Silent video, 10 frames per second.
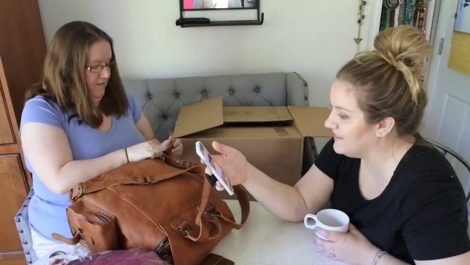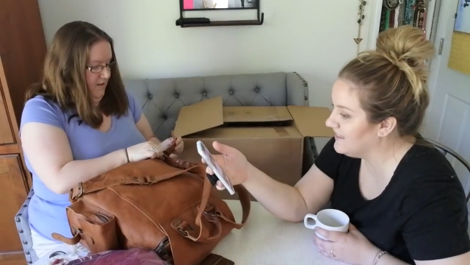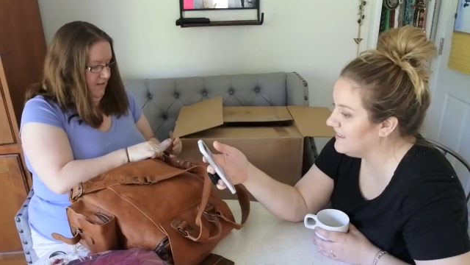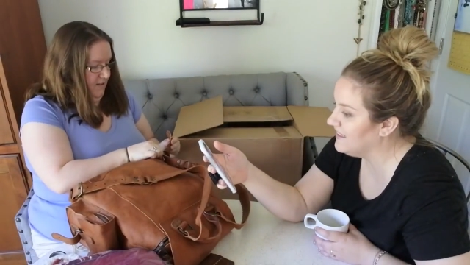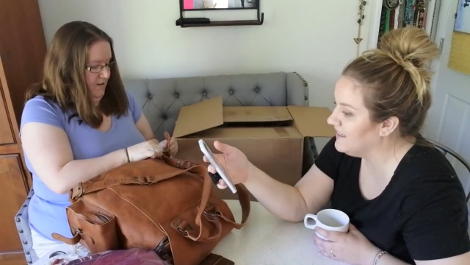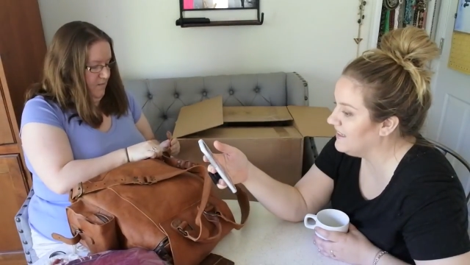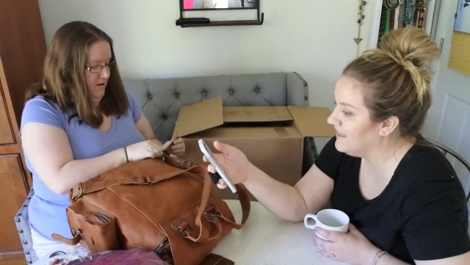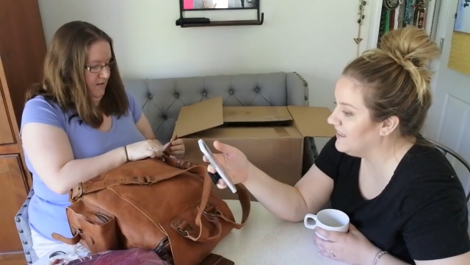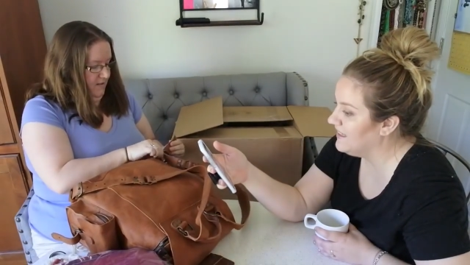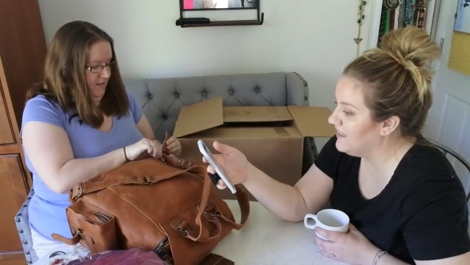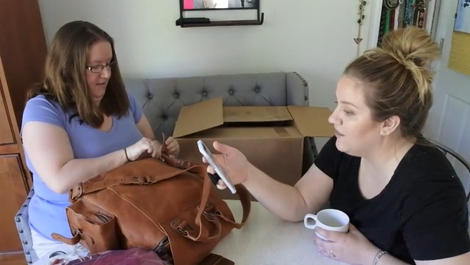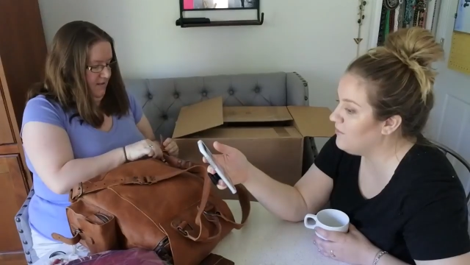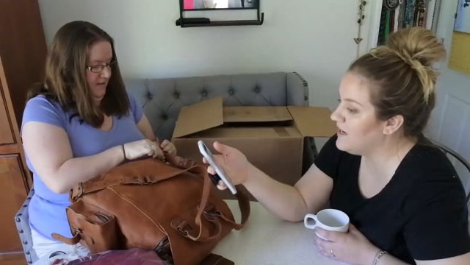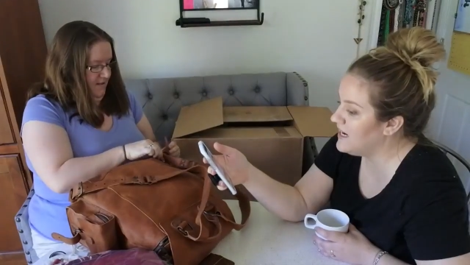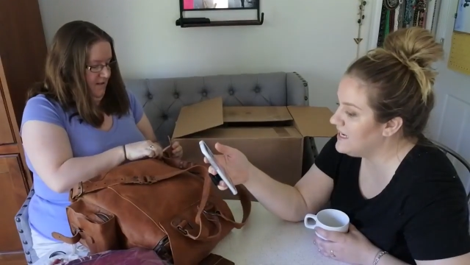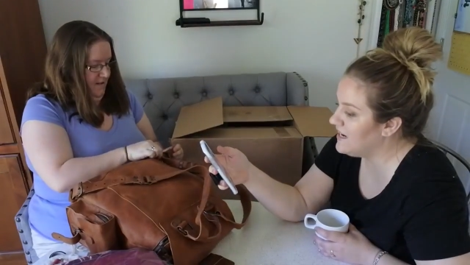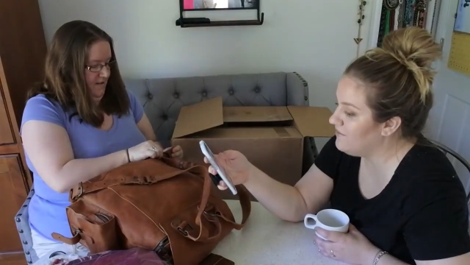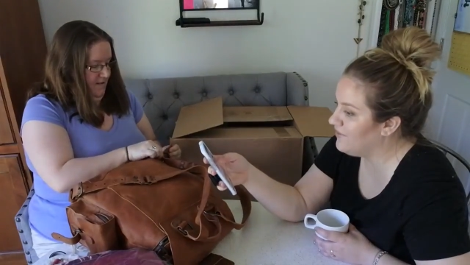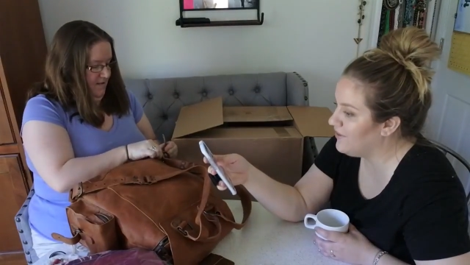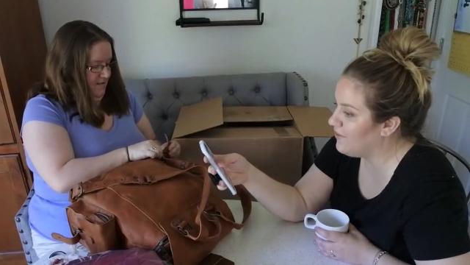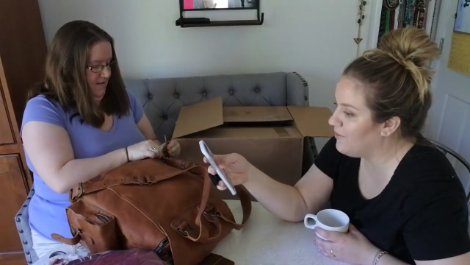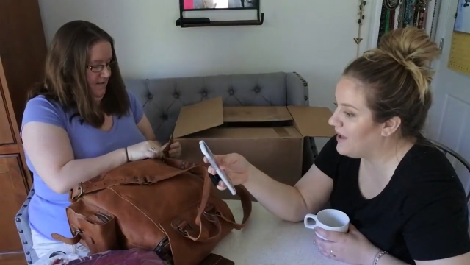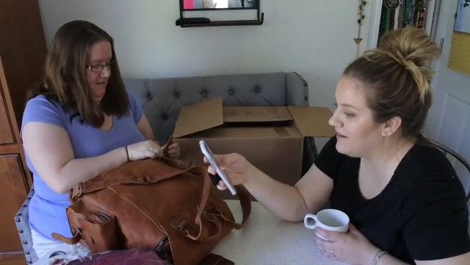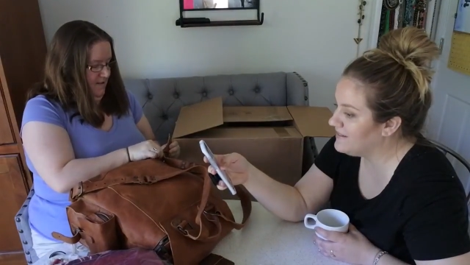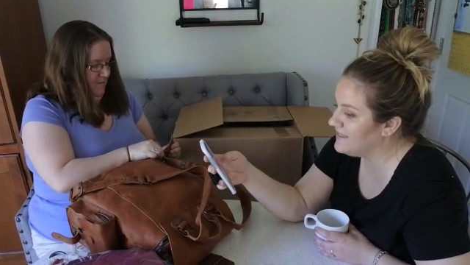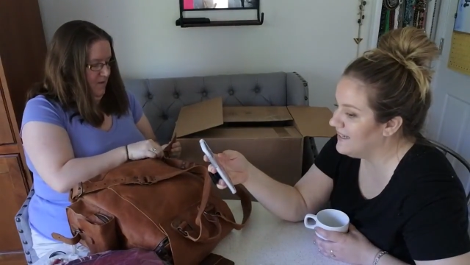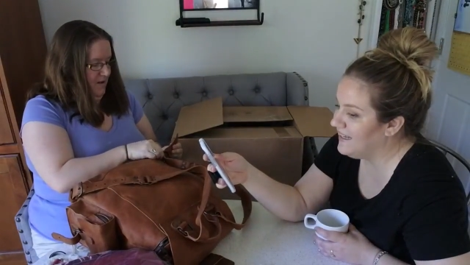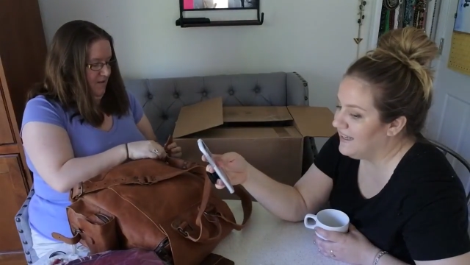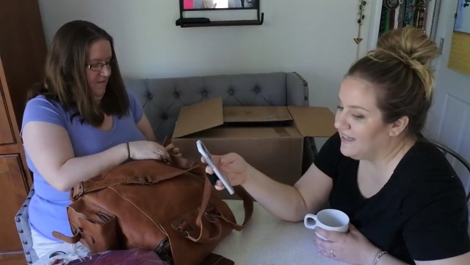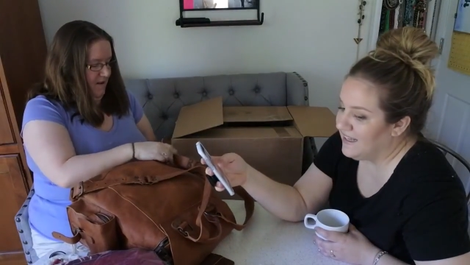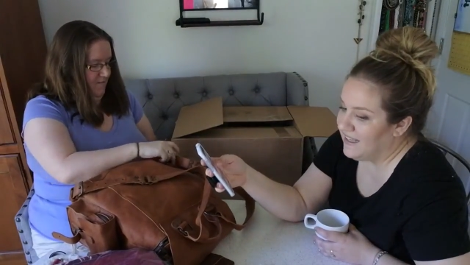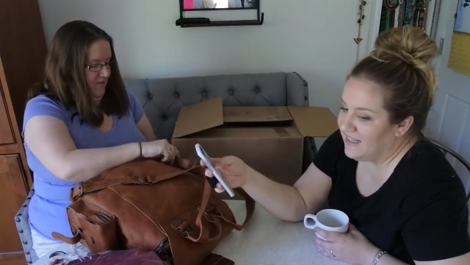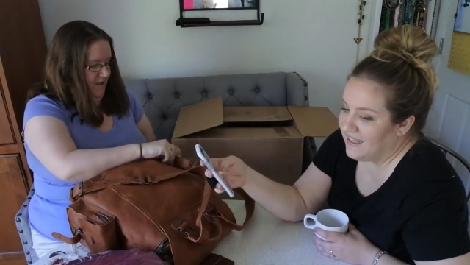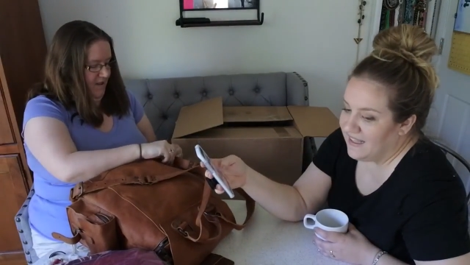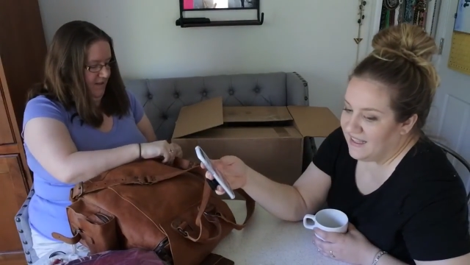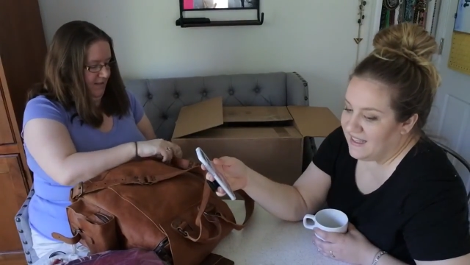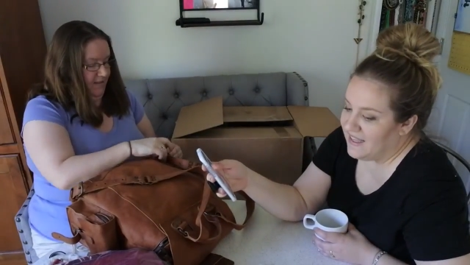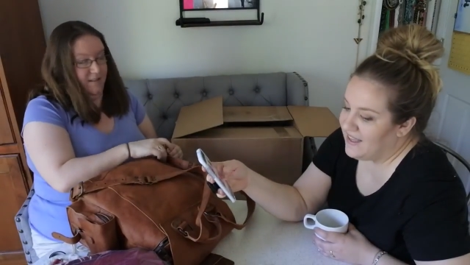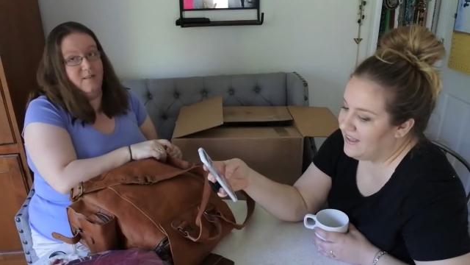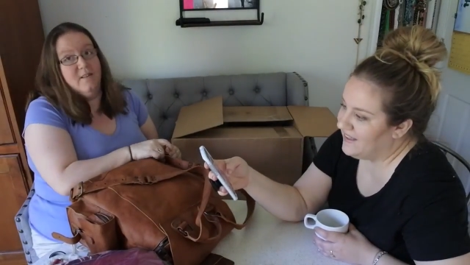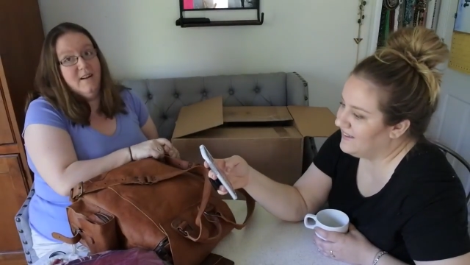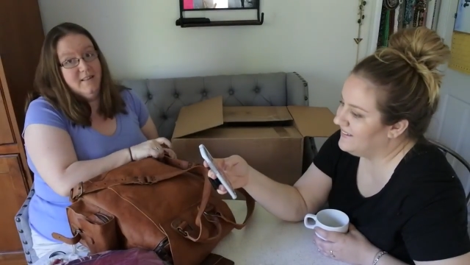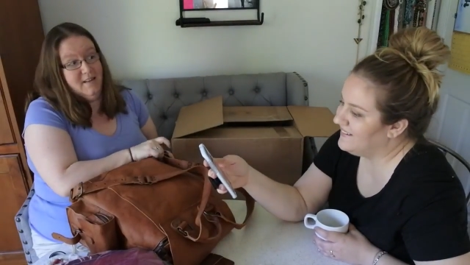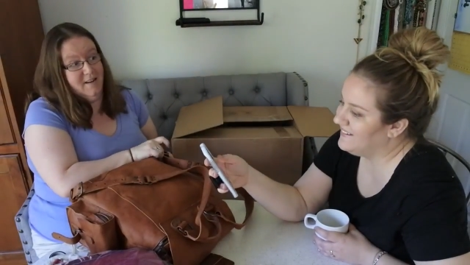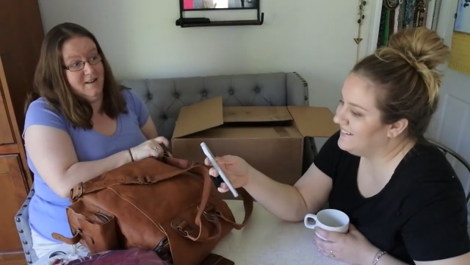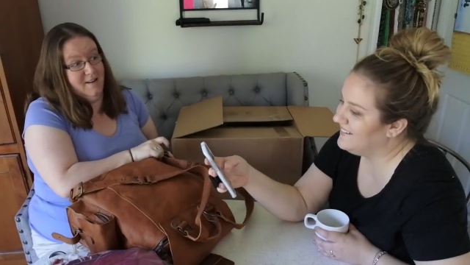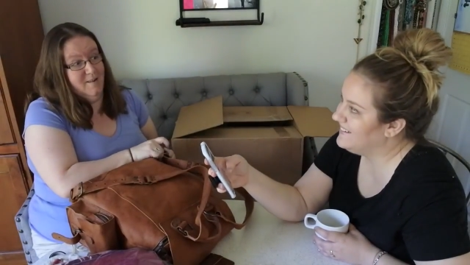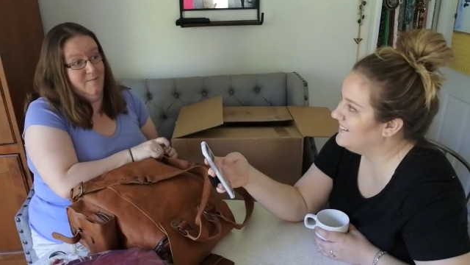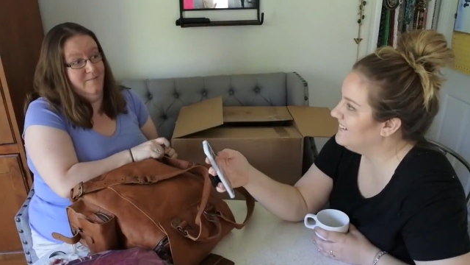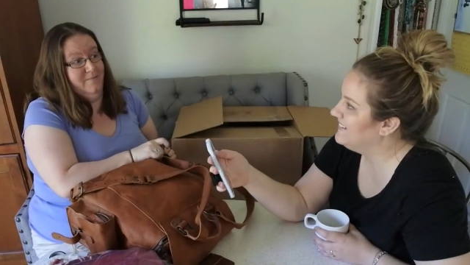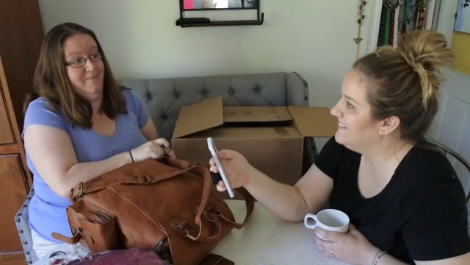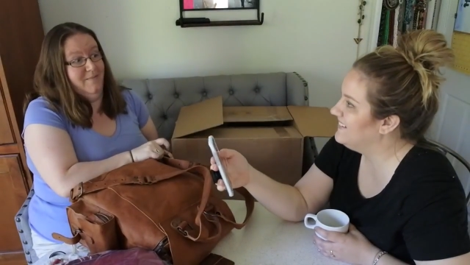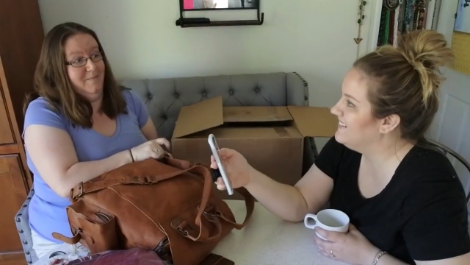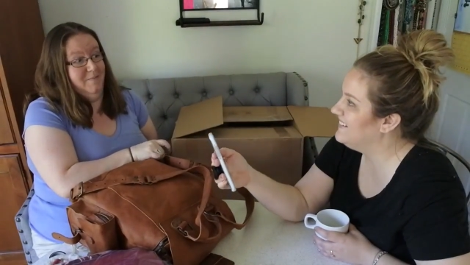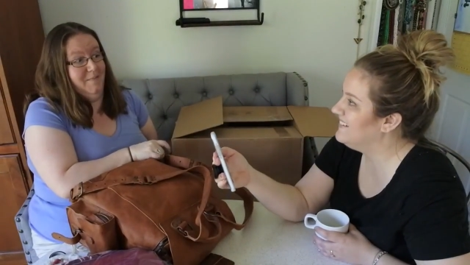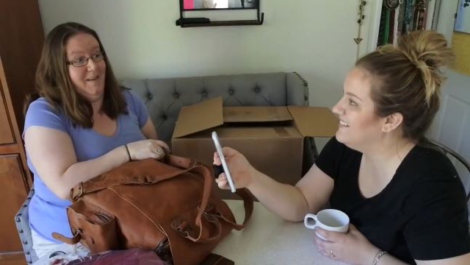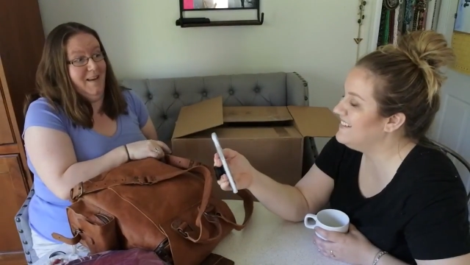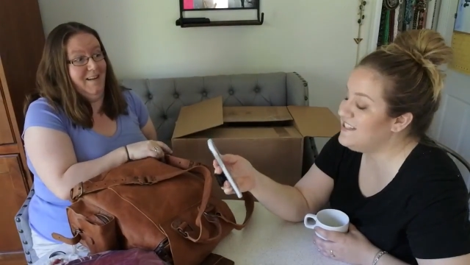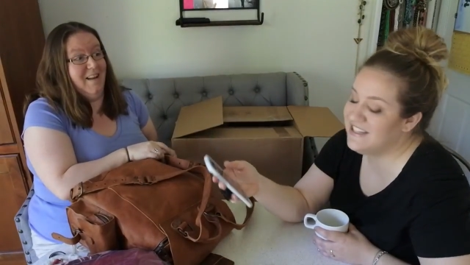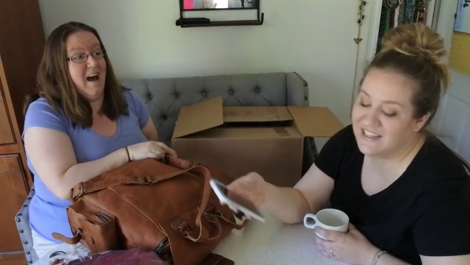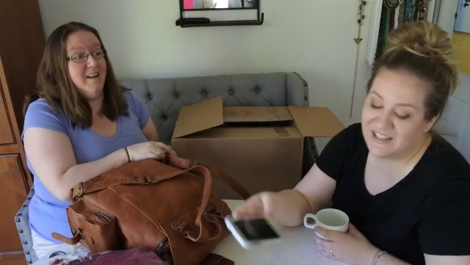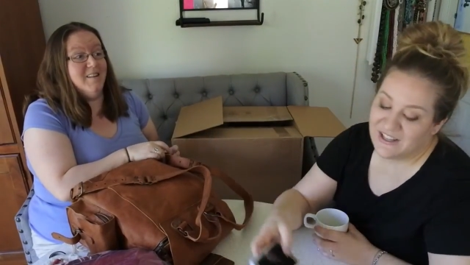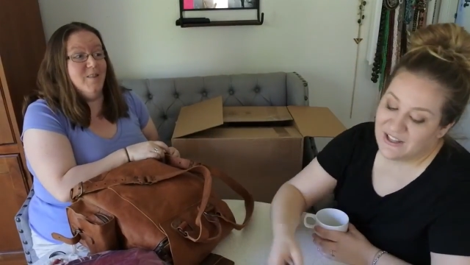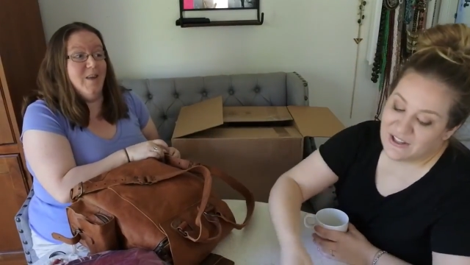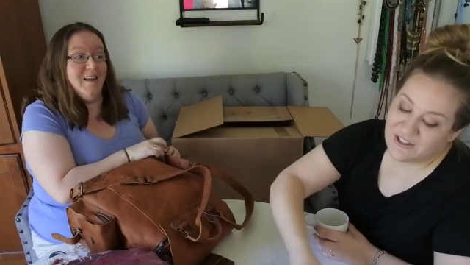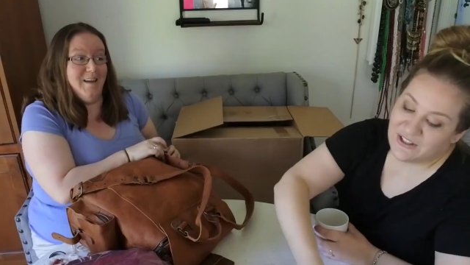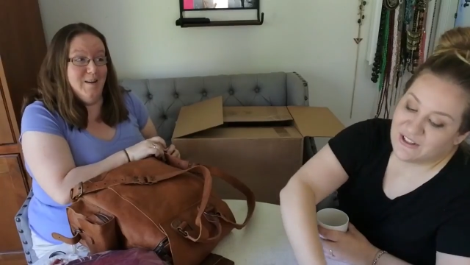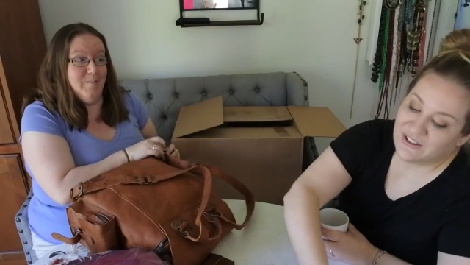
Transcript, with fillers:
Speaker 1: for the entire box
Speaker 2: 399 for the whole box
Speaker 1: being in the right place at the right time and not thinking